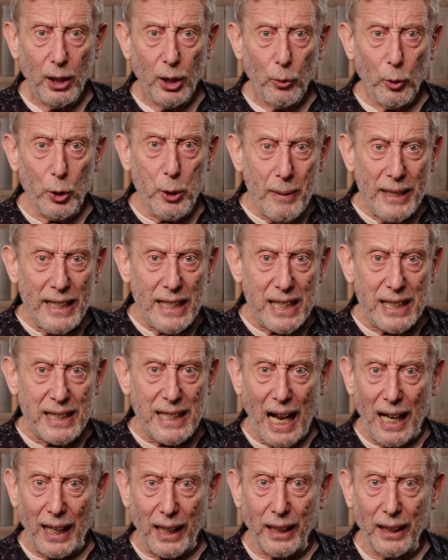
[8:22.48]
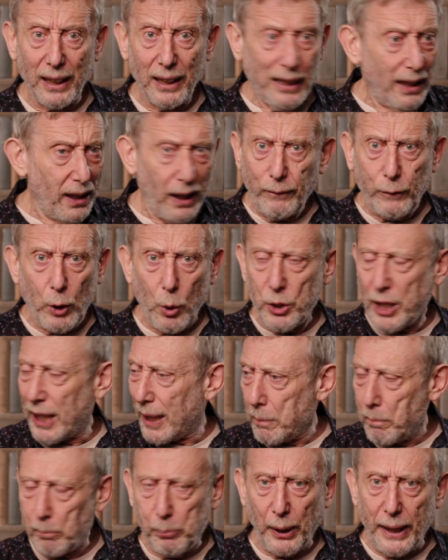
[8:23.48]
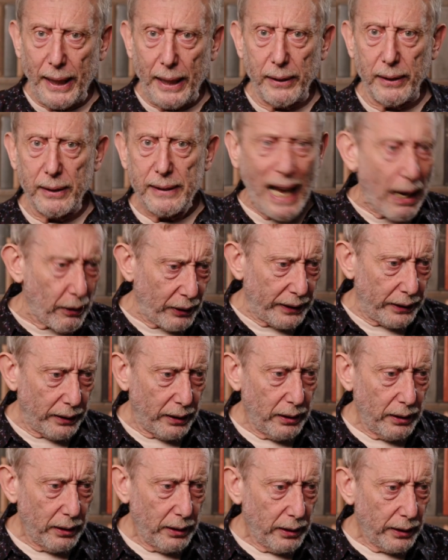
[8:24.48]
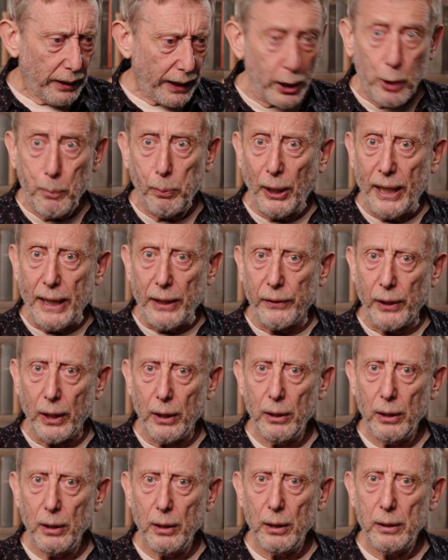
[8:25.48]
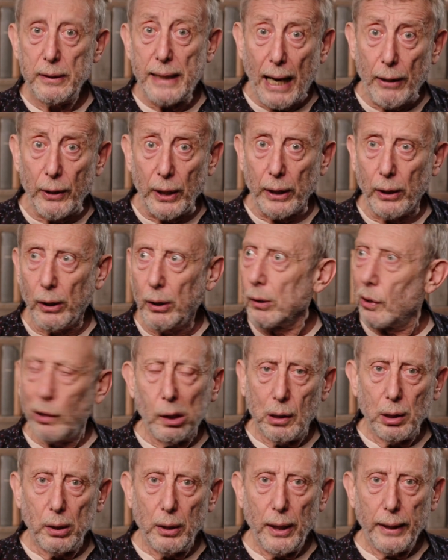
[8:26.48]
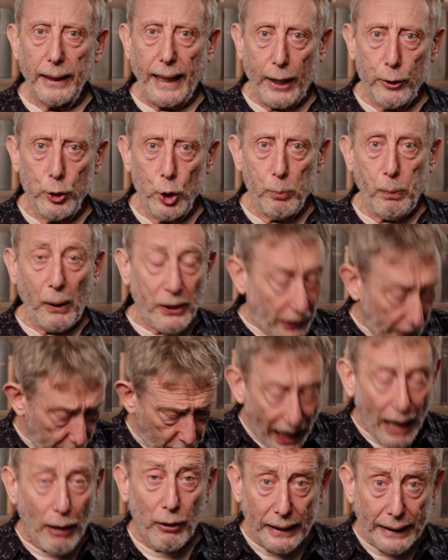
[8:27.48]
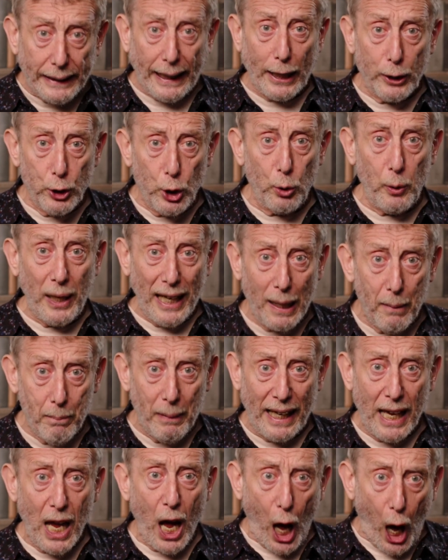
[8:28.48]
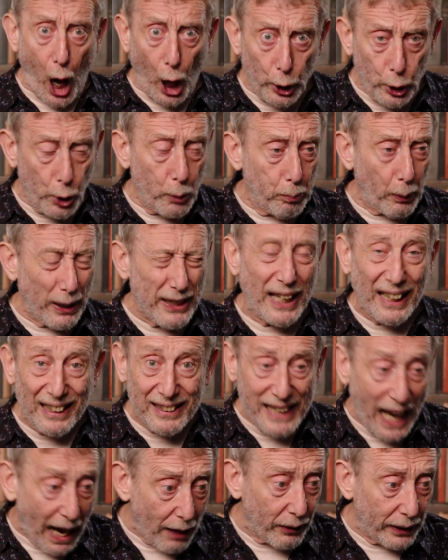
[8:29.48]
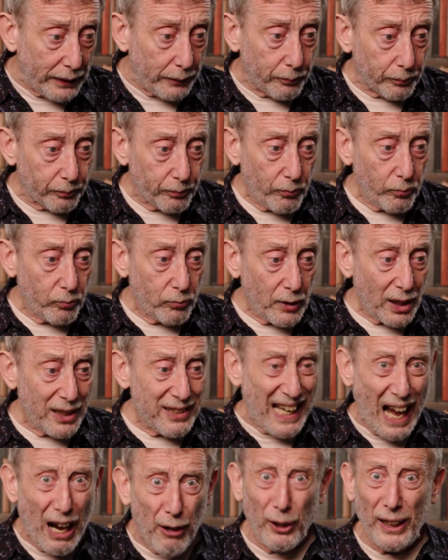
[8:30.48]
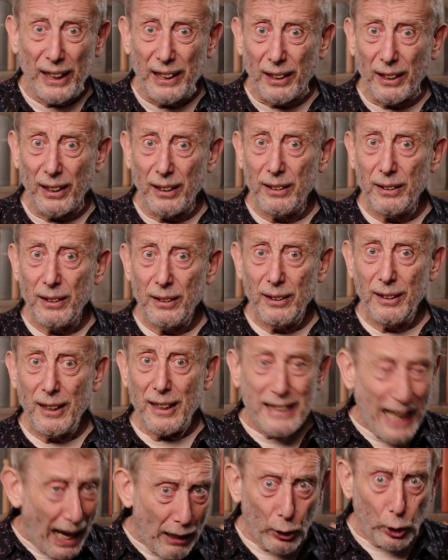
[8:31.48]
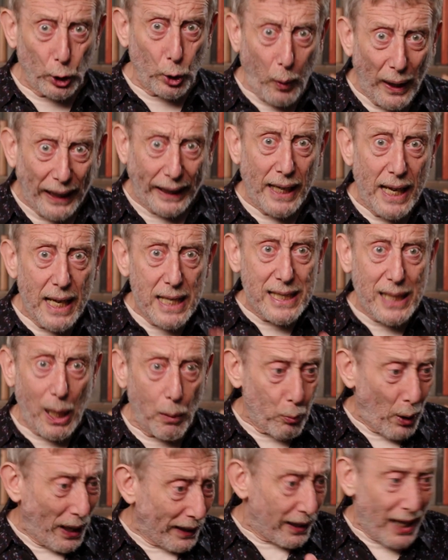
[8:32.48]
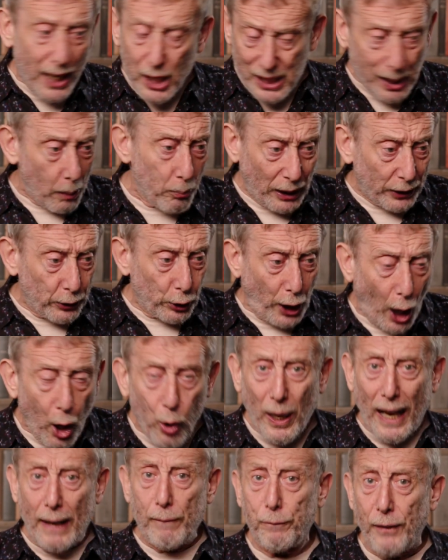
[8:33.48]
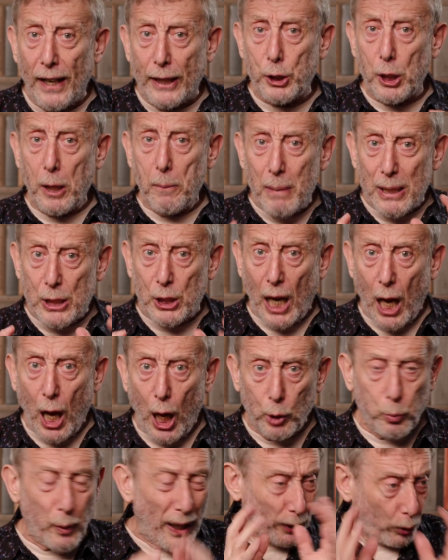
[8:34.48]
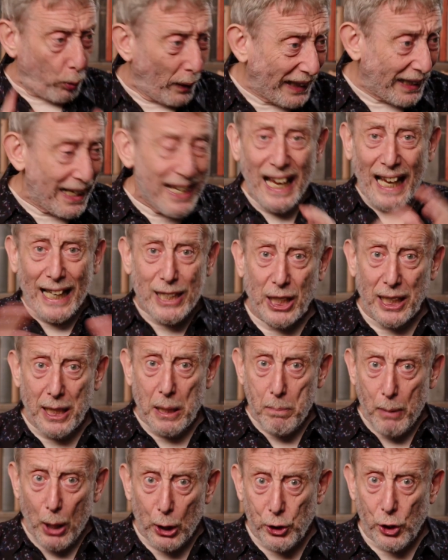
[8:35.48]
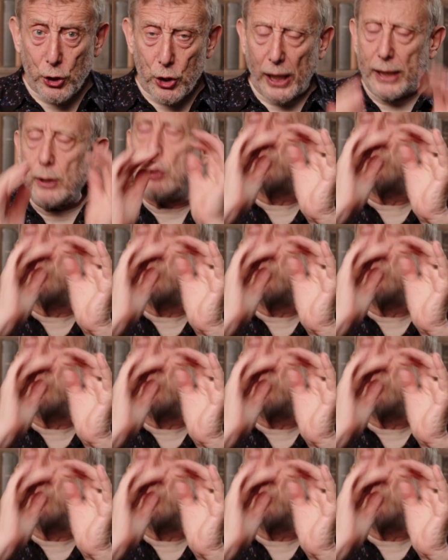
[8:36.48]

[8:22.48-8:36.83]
What do you mean he's stuck? Of course he can breathe. Darren, can you breathe? Darren! Can you breathe? Darren, can you hear me? Are you breathing? Darren! Darren! Darren, quick! Someone, go and fetch Mr. Hardware, quick! It's an emergency!